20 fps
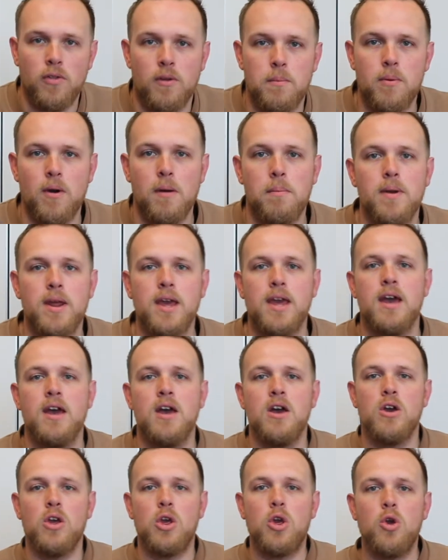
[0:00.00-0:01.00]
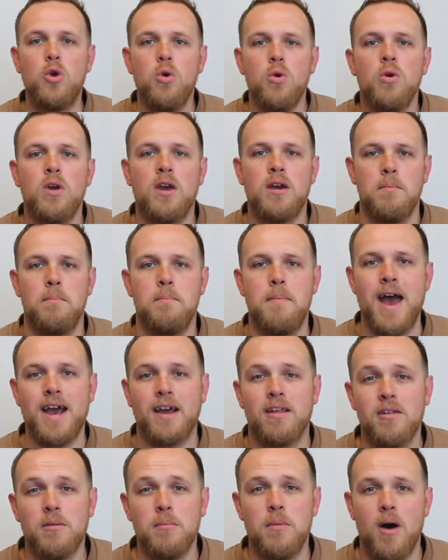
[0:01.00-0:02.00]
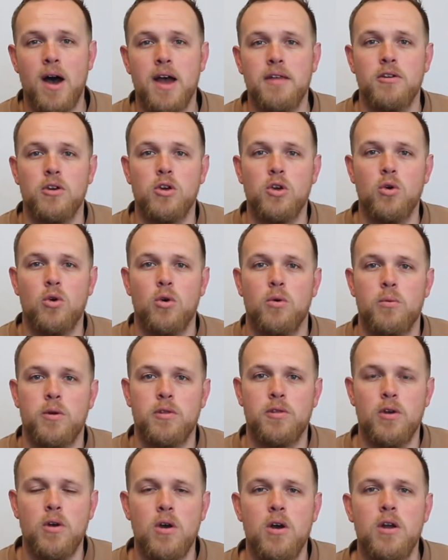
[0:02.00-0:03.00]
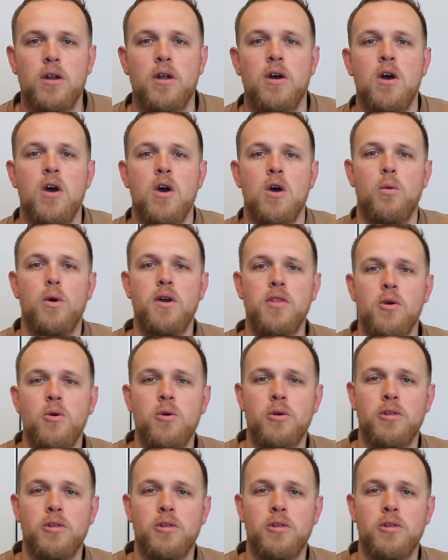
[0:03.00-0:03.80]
the property, you can maximize your return, whether you're